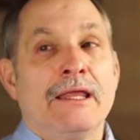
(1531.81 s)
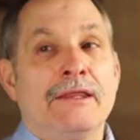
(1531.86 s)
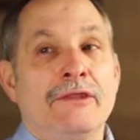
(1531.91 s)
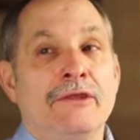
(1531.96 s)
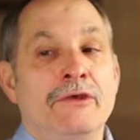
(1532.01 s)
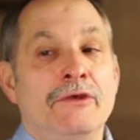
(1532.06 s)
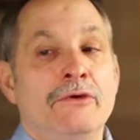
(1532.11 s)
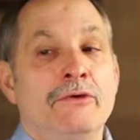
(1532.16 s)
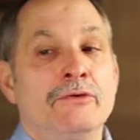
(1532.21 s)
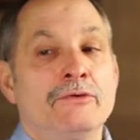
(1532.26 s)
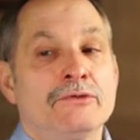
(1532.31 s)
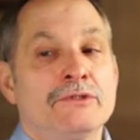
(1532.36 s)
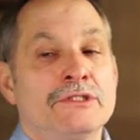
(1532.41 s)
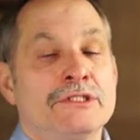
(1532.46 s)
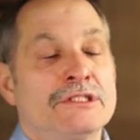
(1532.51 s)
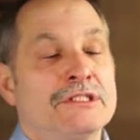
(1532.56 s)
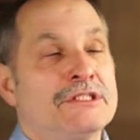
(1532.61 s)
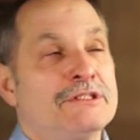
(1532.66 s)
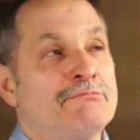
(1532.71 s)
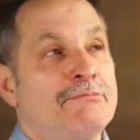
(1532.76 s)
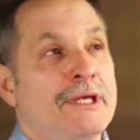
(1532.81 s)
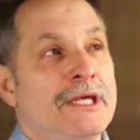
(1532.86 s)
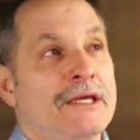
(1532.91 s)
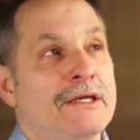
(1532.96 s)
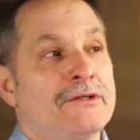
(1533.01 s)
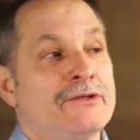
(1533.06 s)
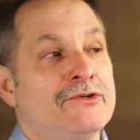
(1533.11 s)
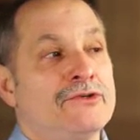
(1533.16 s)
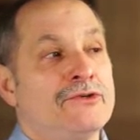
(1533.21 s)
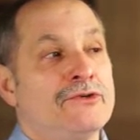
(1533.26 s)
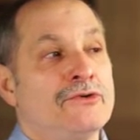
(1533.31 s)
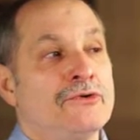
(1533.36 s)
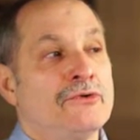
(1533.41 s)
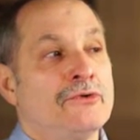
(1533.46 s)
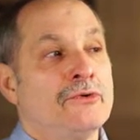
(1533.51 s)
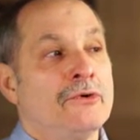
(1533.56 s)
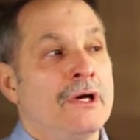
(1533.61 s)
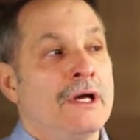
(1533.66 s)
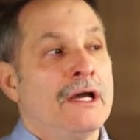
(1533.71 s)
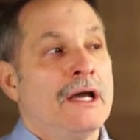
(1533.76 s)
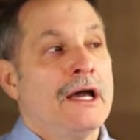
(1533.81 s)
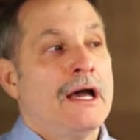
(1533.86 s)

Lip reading: you speak to